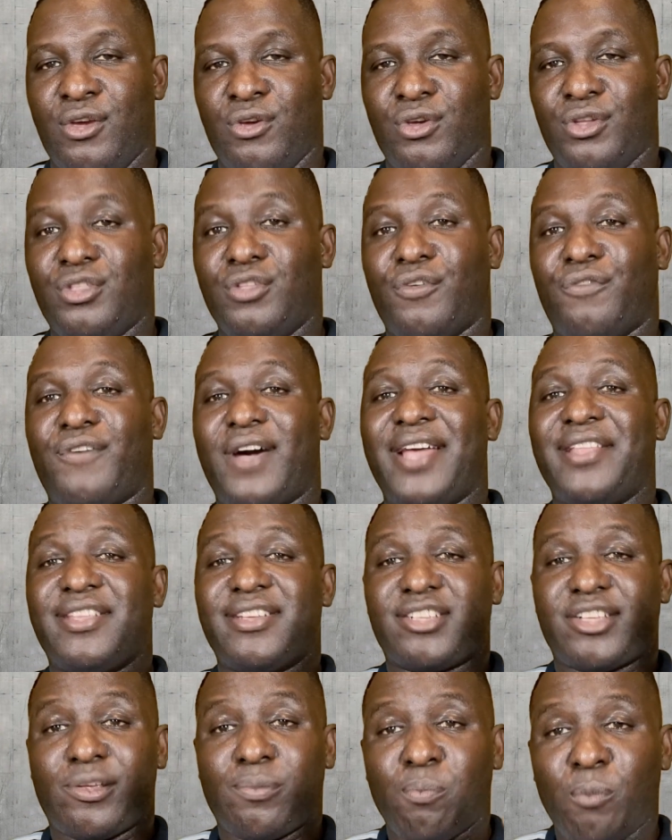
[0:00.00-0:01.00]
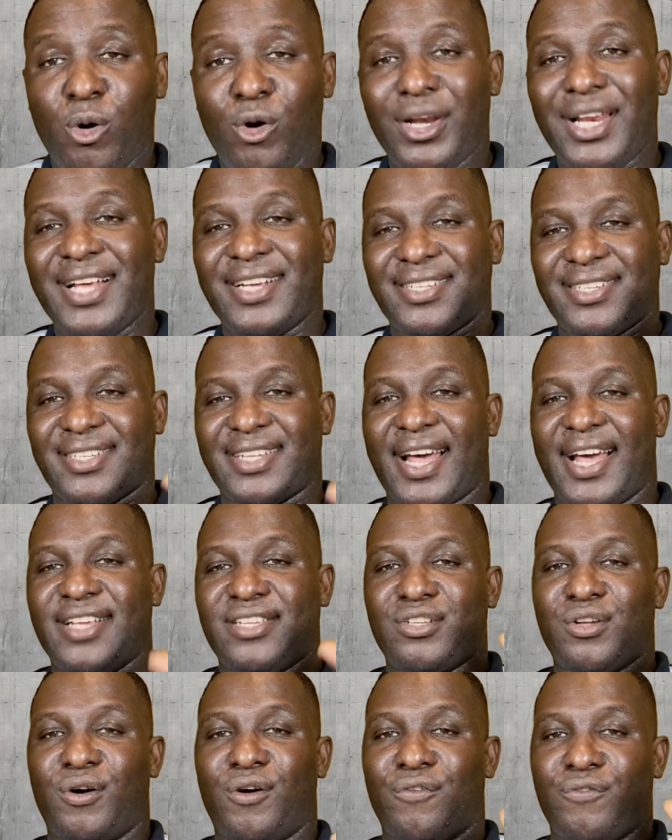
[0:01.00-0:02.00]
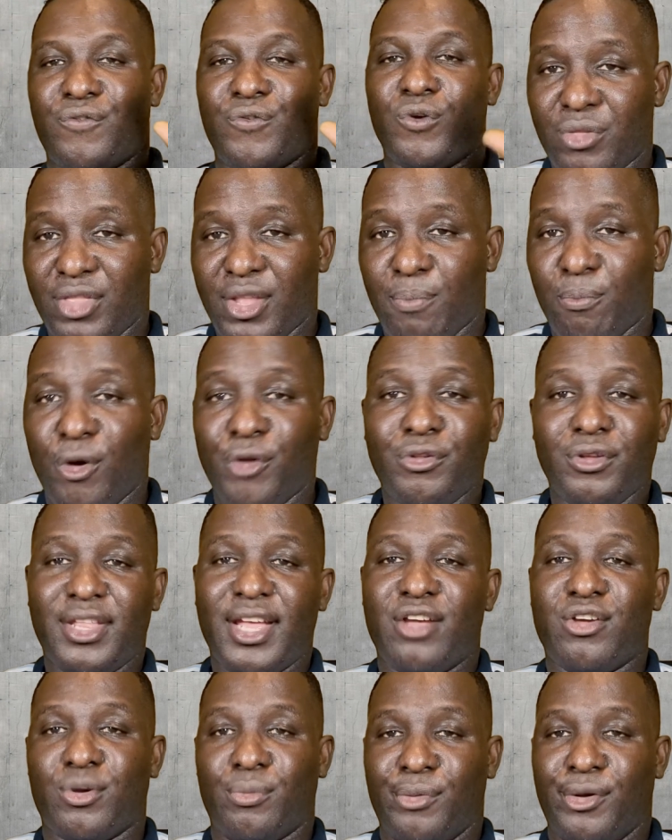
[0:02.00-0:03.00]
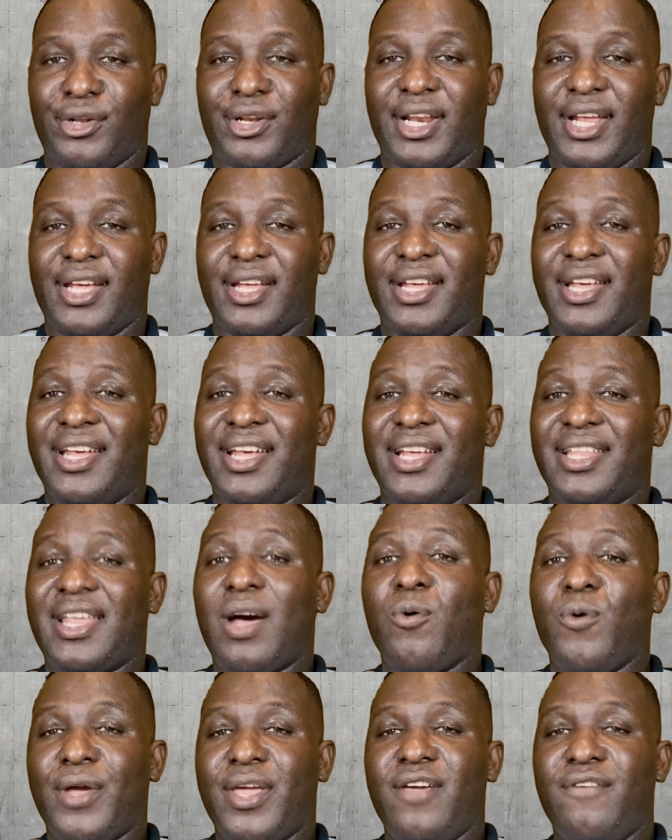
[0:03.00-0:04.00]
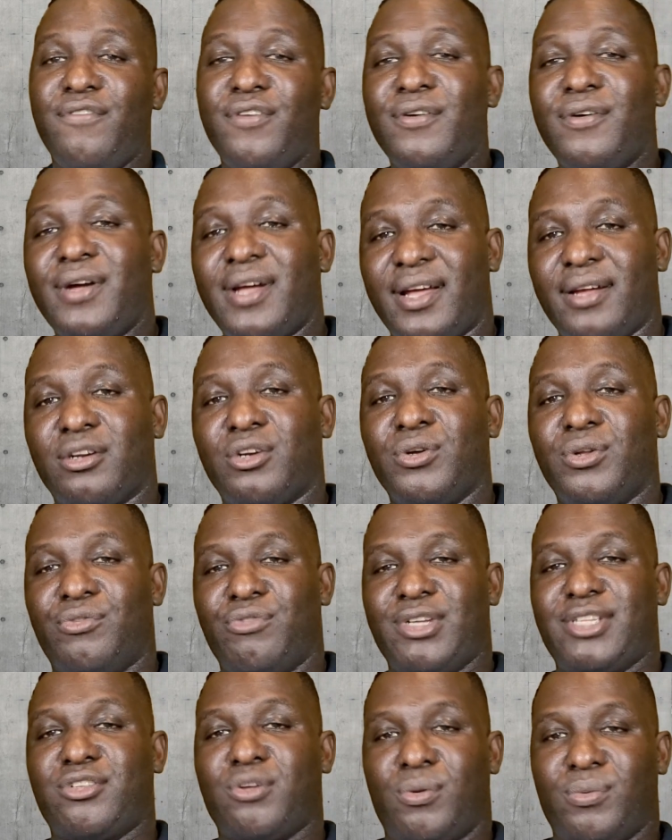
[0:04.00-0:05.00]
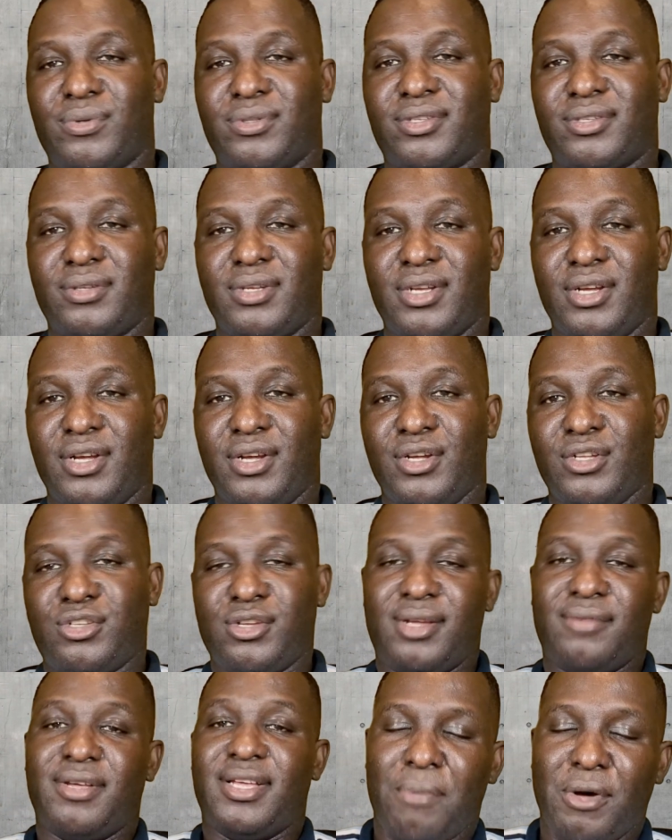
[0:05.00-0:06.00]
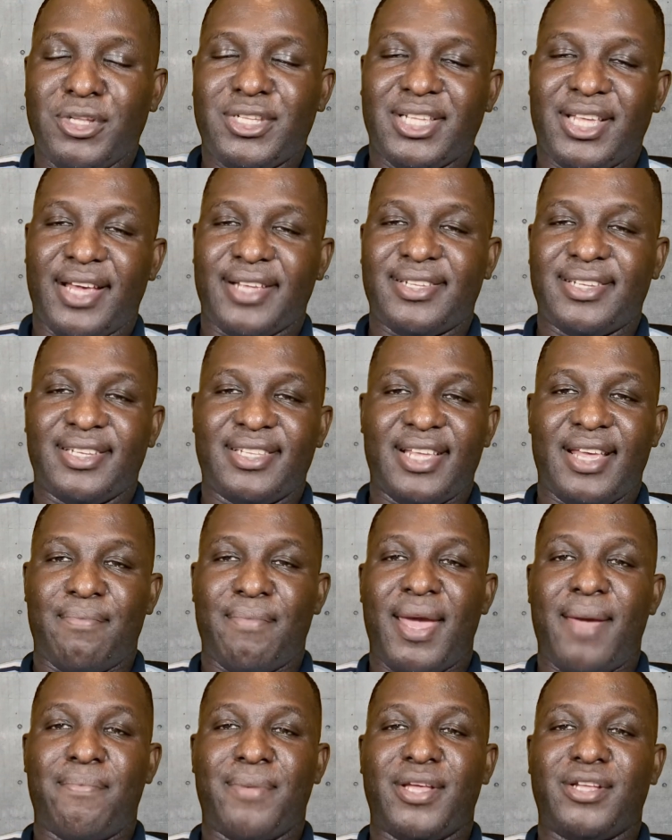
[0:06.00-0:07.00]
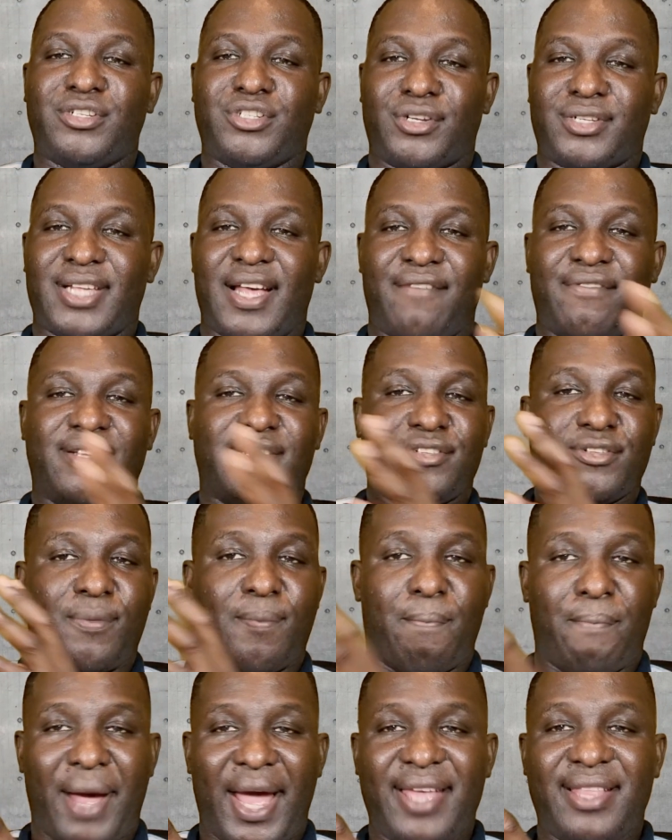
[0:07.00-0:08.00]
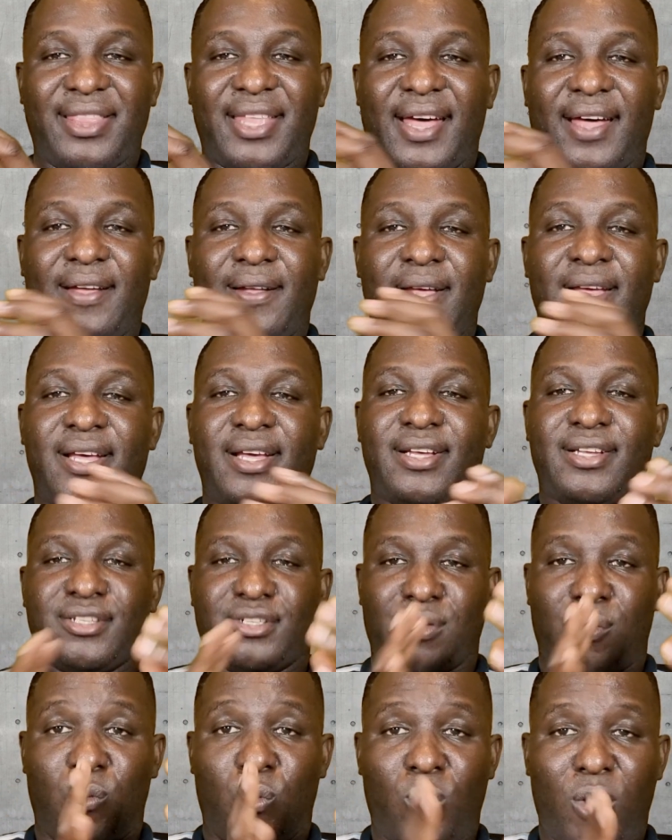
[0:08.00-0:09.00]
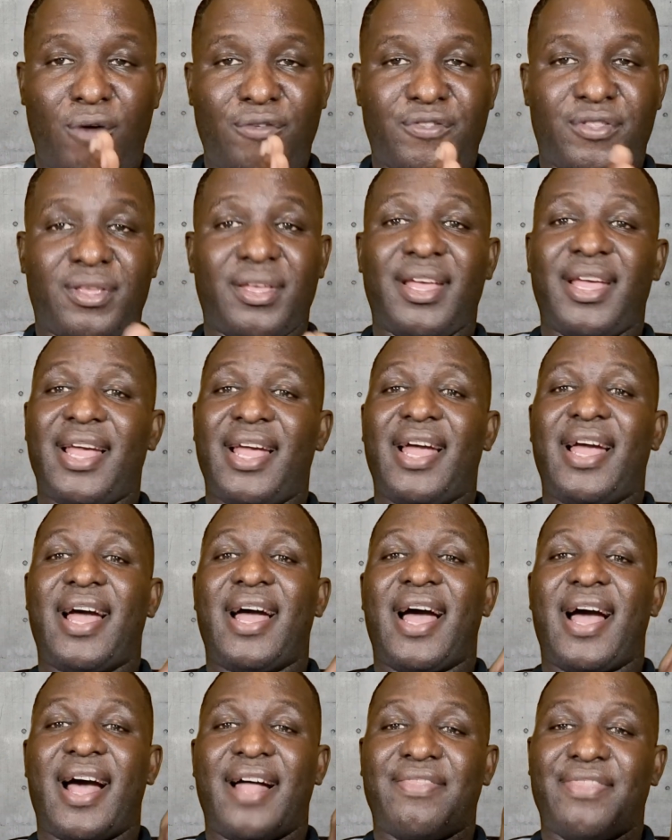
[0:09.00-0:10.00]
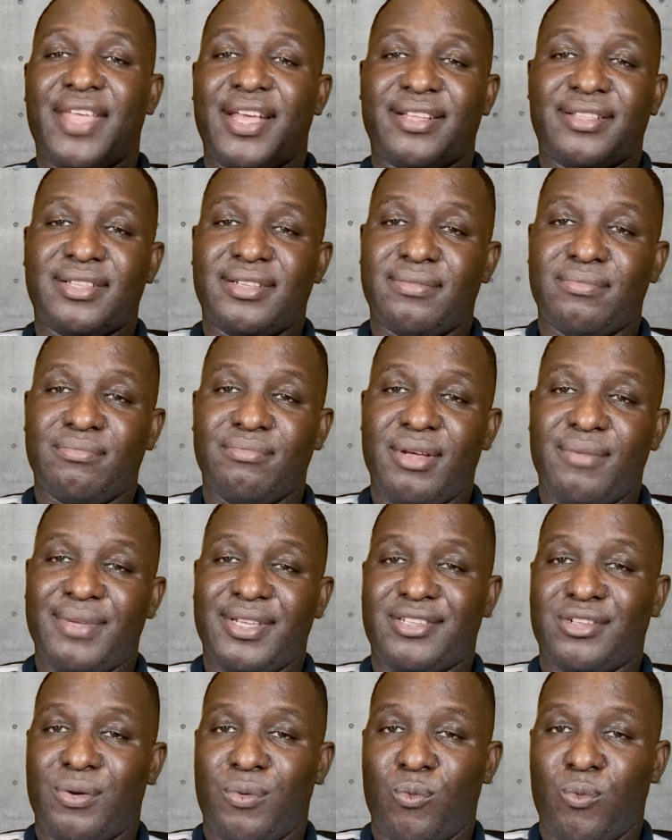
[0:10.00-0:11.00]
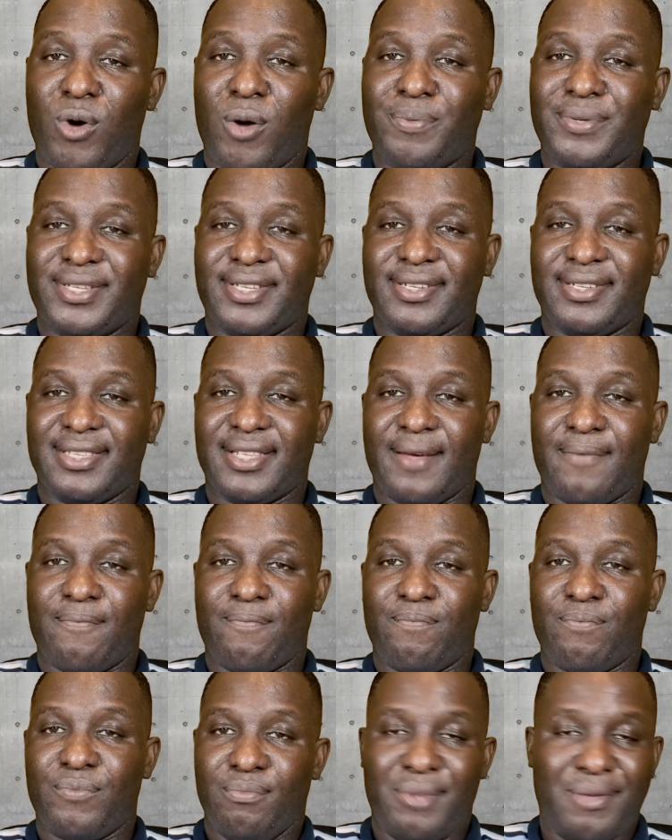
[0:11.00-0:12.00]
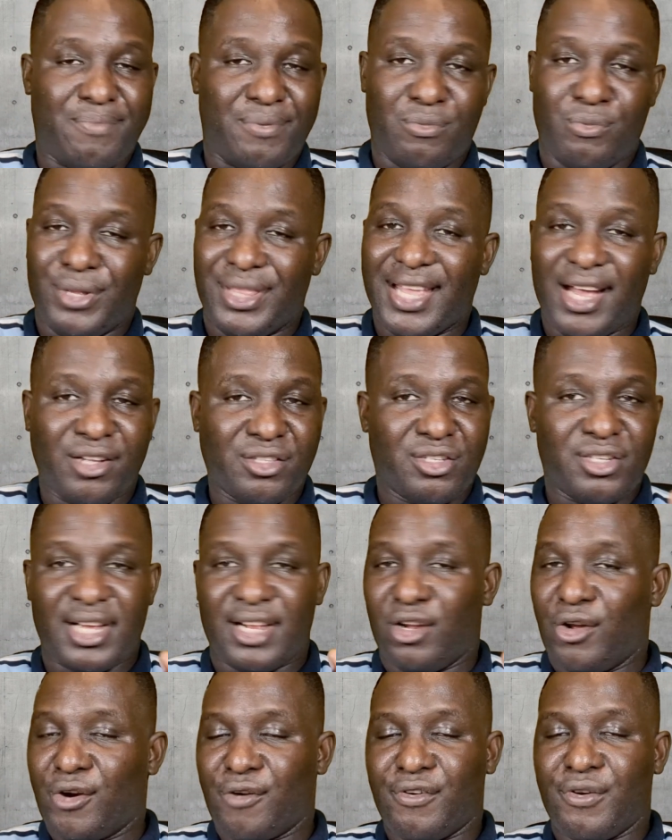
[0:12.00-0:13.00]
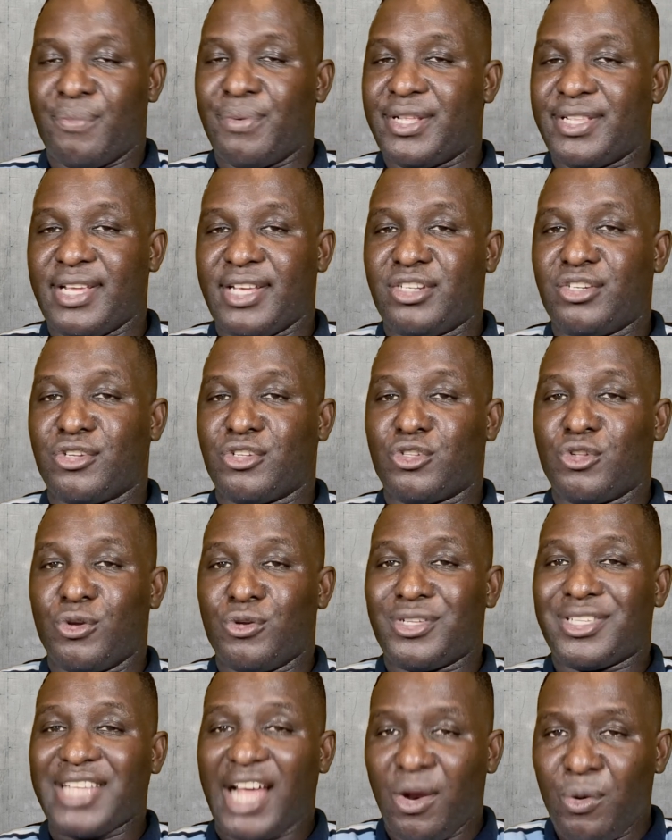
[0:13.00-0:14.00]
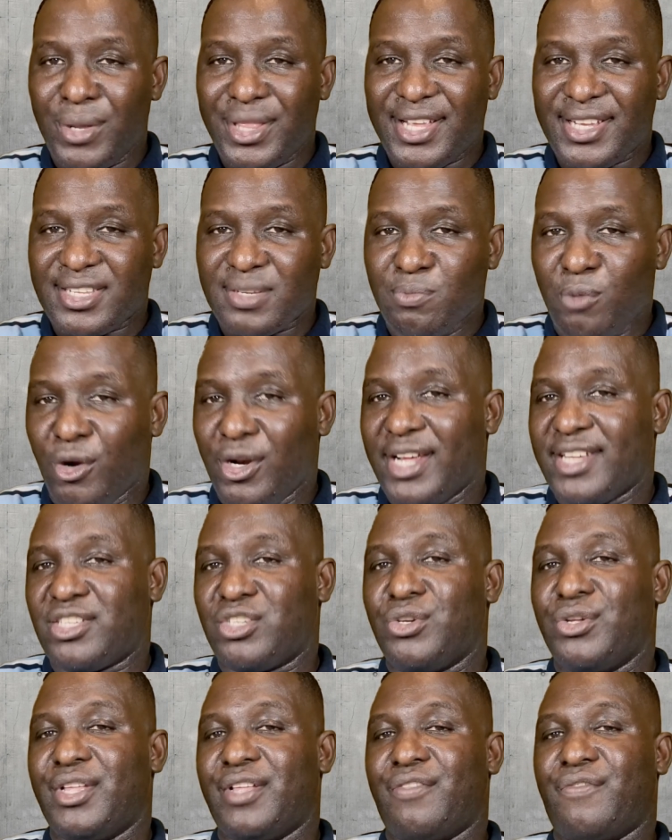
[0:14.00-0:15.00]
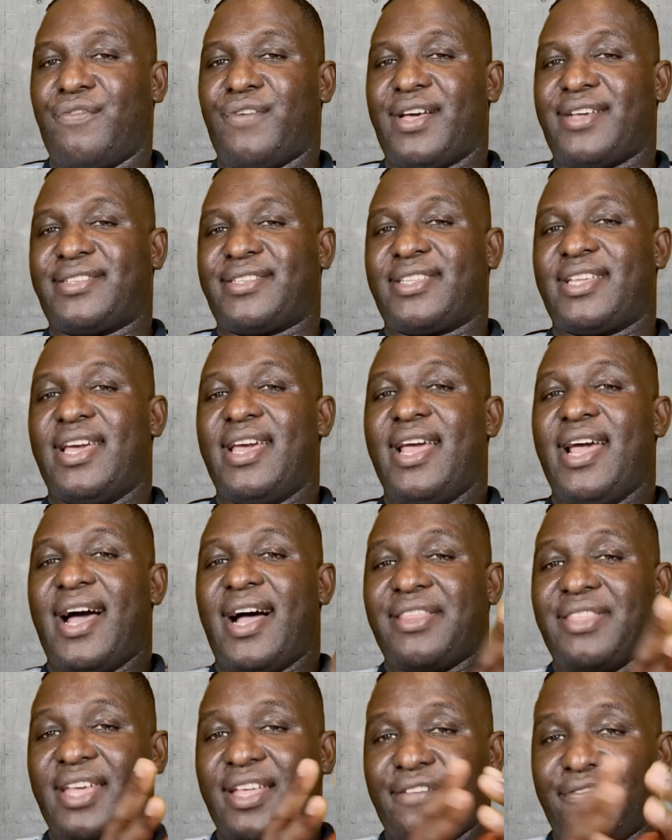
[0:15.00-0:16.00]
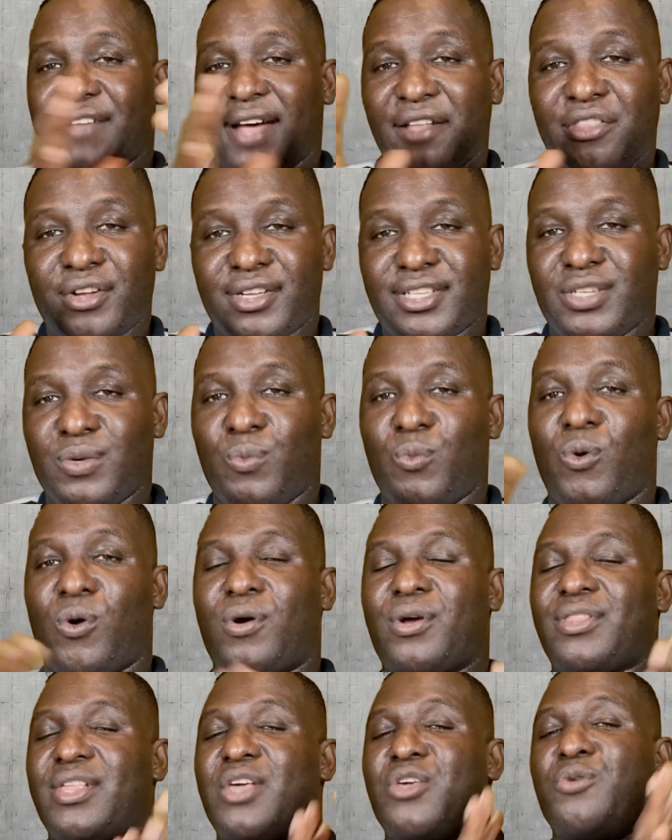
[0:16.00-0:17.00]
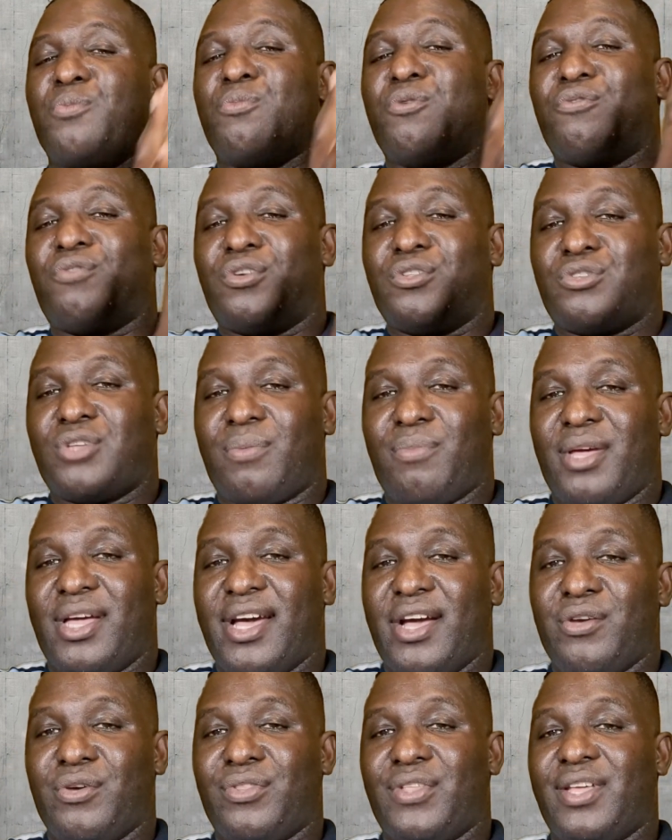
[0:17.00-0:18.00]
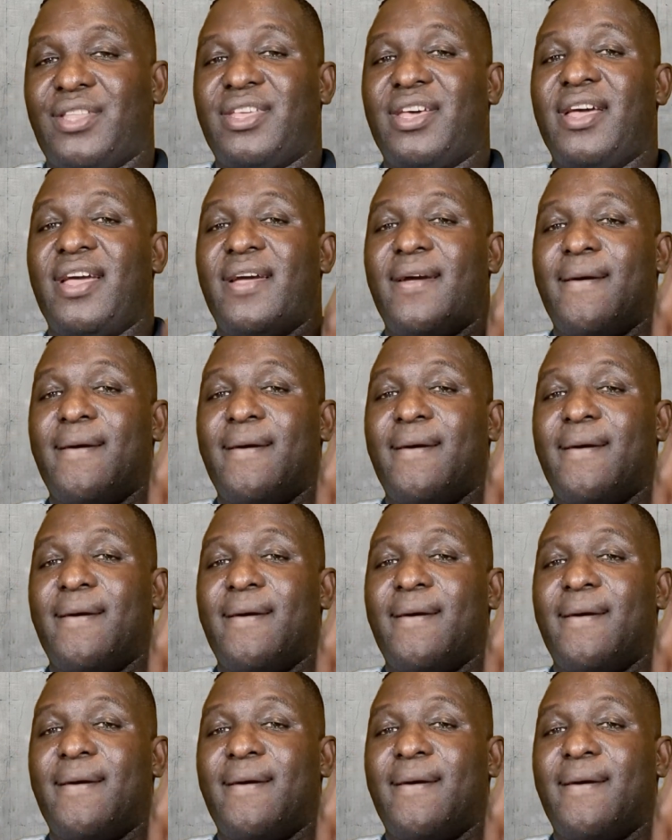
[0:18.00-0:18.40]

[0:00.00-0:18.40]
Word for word: You need to find the smallest size of the model that you're modeling that will give you a good result. So in most cases, it may be just having some binder, some warped, and then maybe some warp system maybe without a lot of repetition. So you start with the smallest unit first, and then if that doesn't work, then you move on to a bigger unit.